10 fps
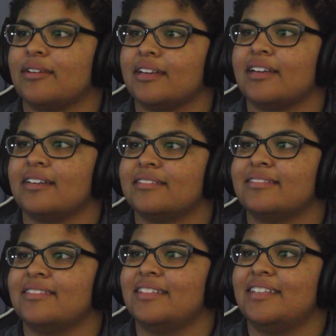Okay, yeah.
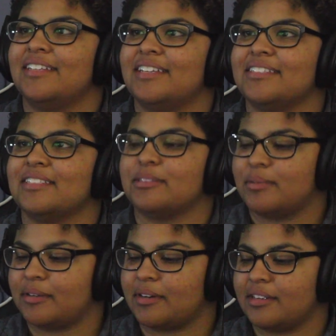That sounds
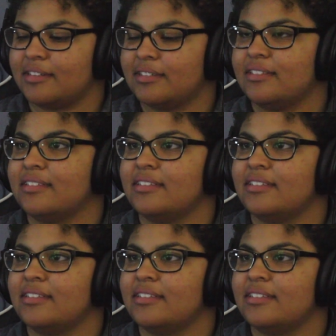about right.